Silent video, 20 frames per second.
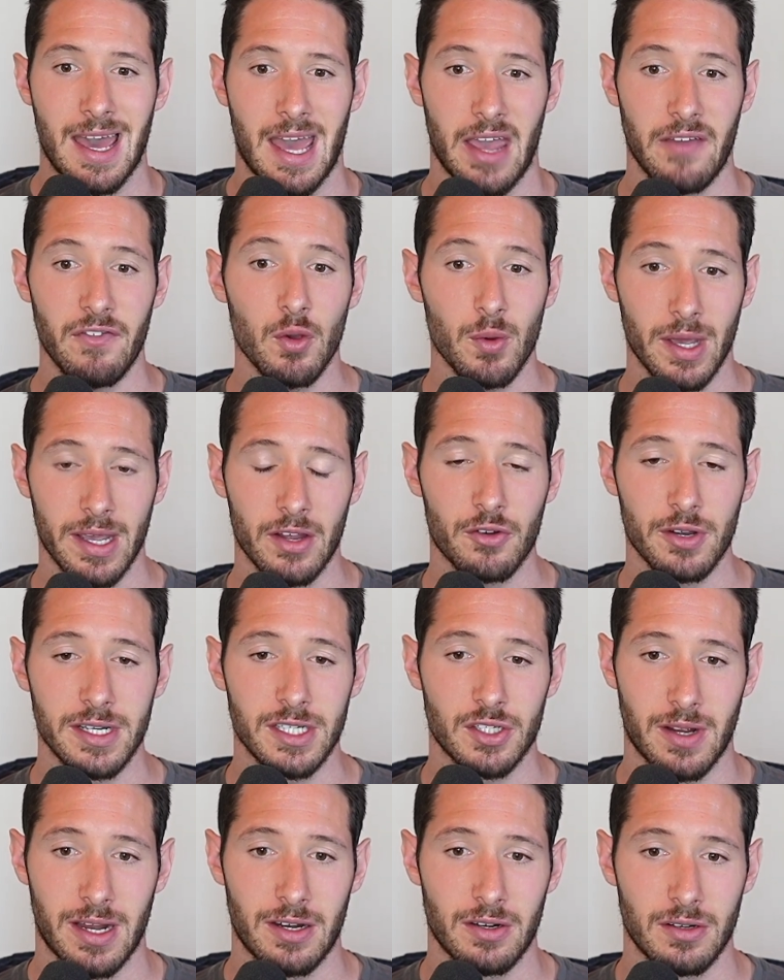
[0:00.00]
If you
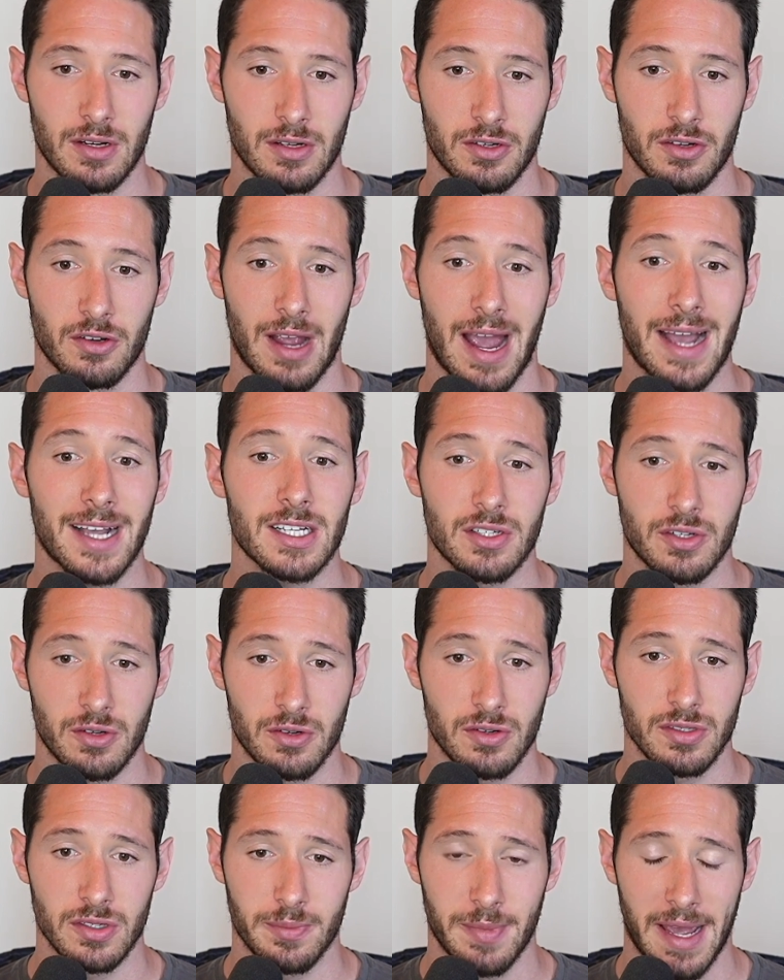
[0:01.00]
increase your, your
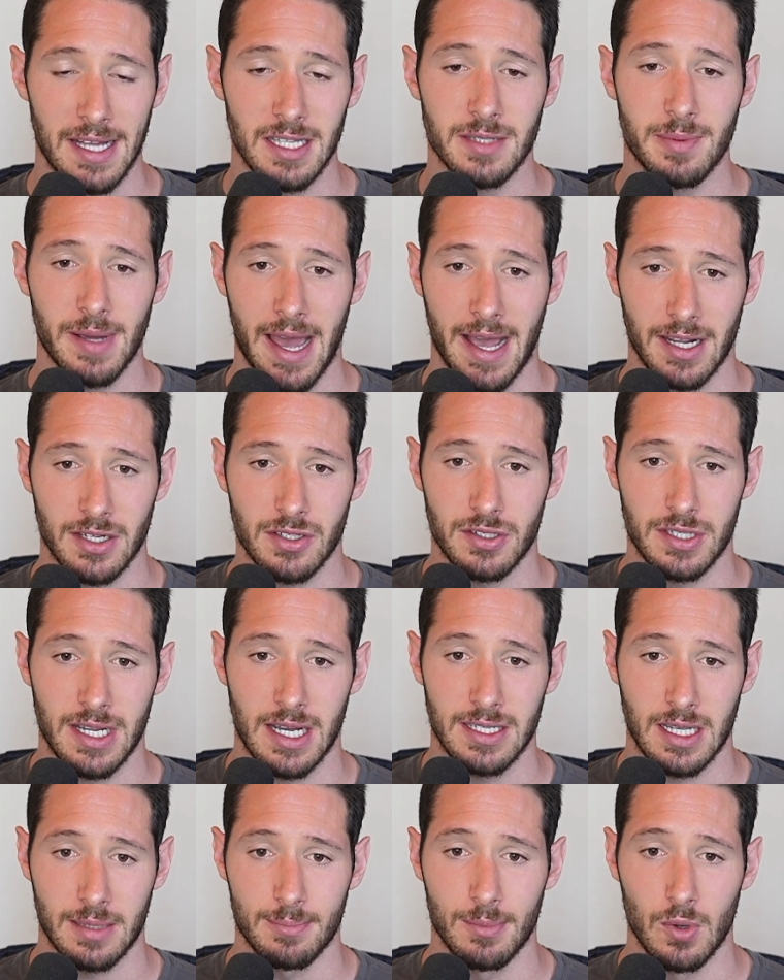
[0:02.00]
external demands by
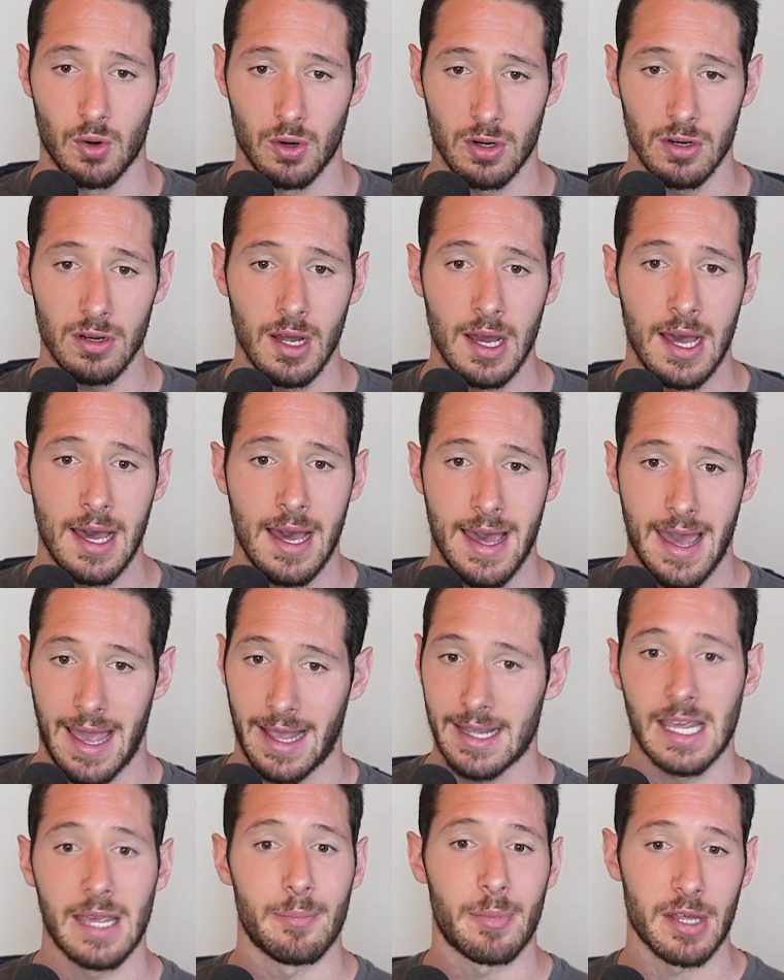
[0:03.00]
exercising more
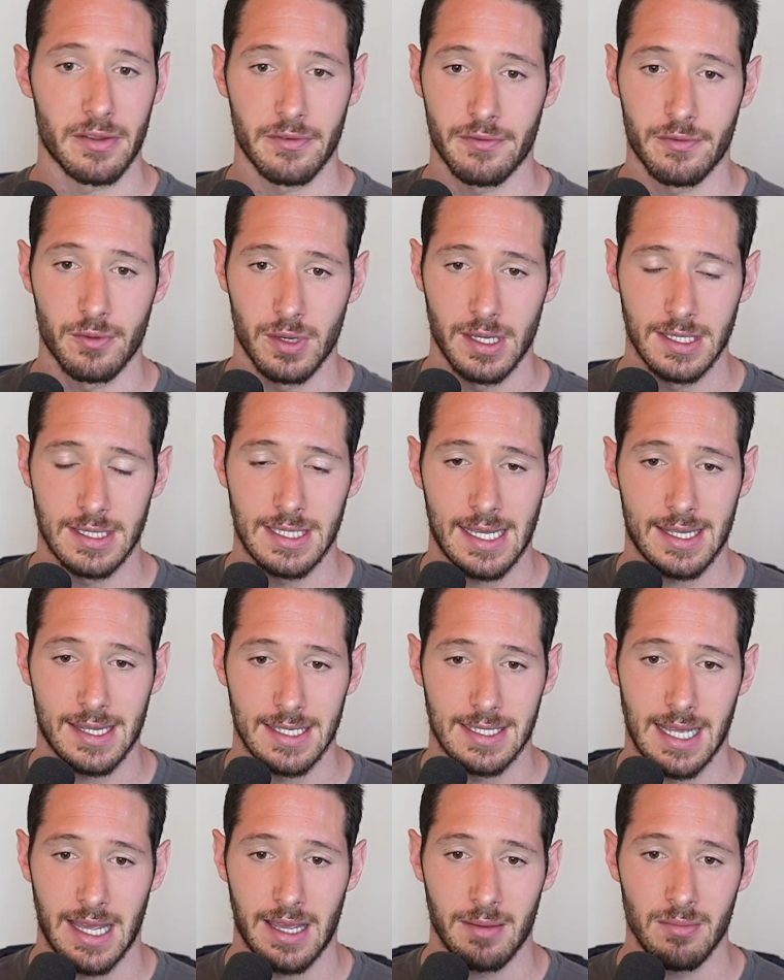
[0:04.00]
and keeping the food intake the
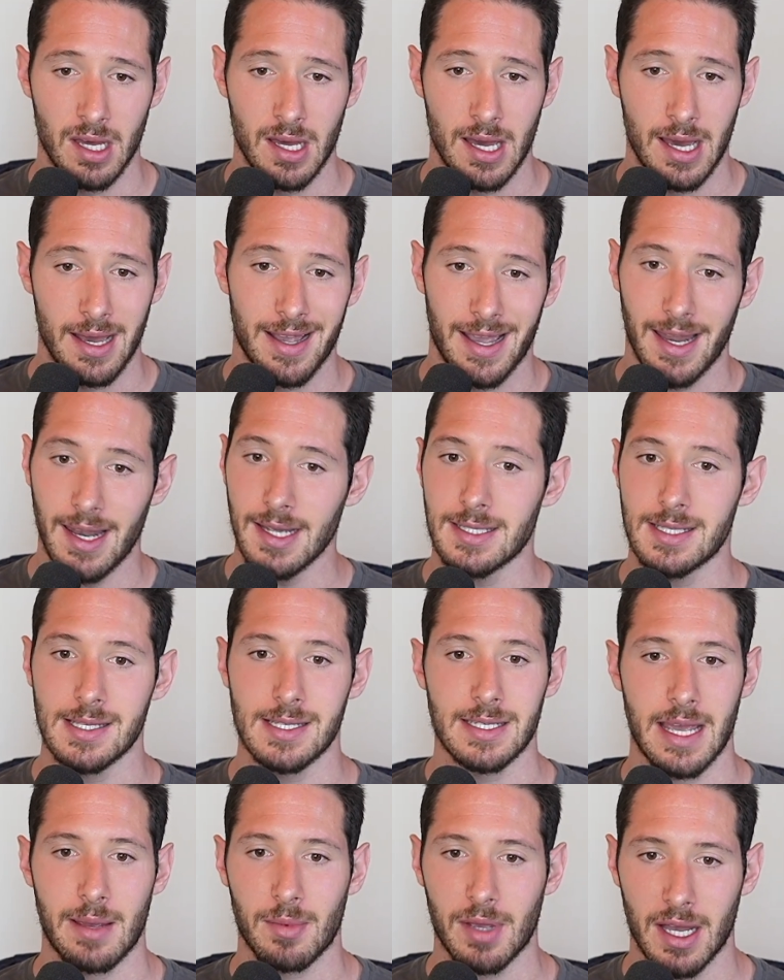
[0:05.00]
same, it has the
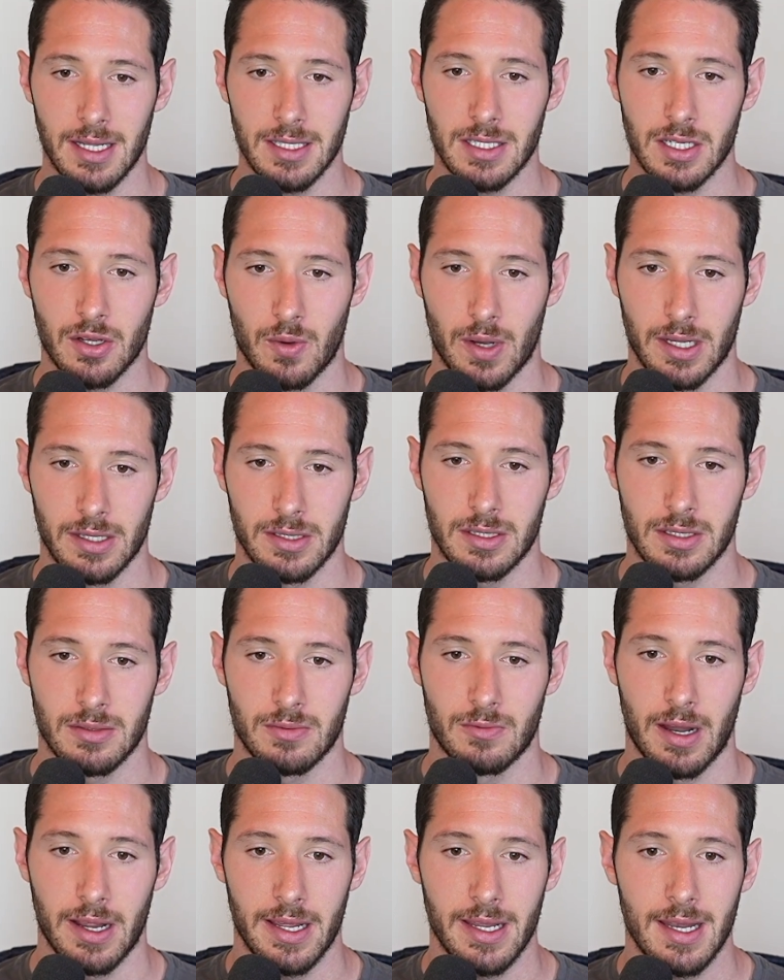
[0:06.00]
same consequence,
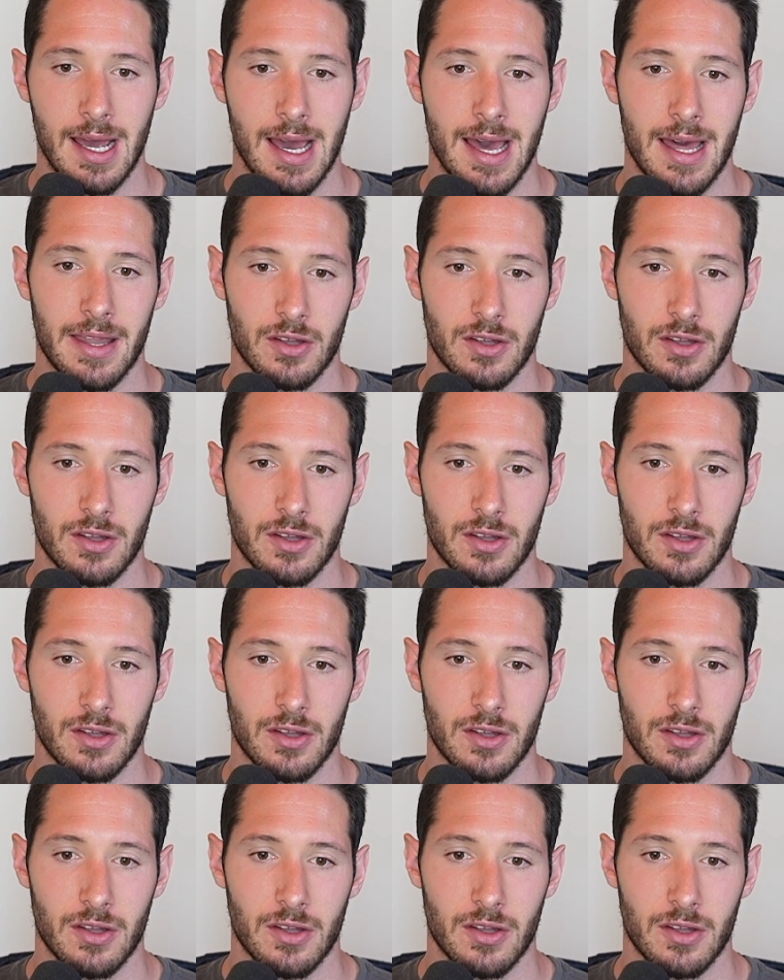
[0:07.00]
right?